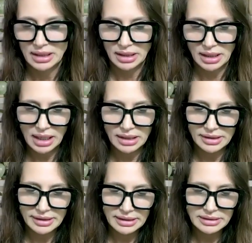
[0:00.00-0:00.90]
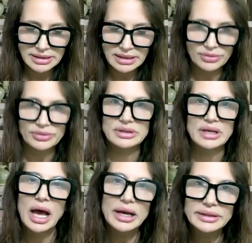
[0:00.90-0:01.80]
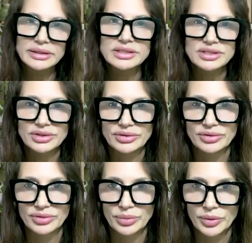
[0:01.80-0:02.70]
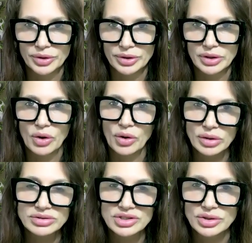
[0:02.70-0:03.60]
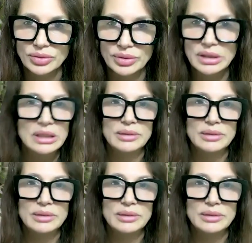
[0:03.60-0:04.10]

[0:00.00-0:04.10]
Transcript: again, things that are not considered work also,